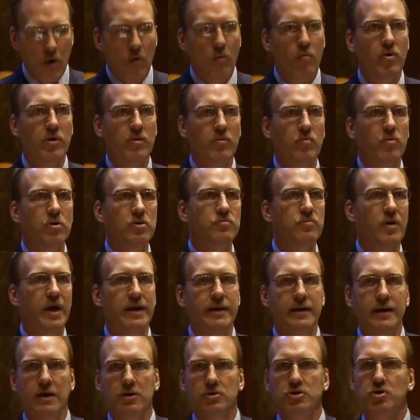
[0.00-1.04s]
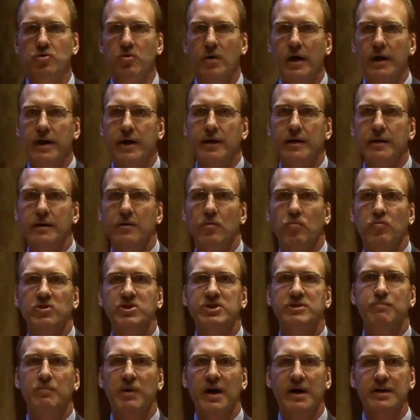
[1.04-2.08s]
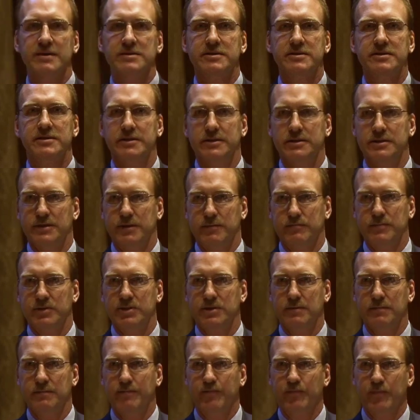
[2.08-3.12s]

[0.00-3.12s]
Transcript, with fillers: We're, we're right now trying response systems.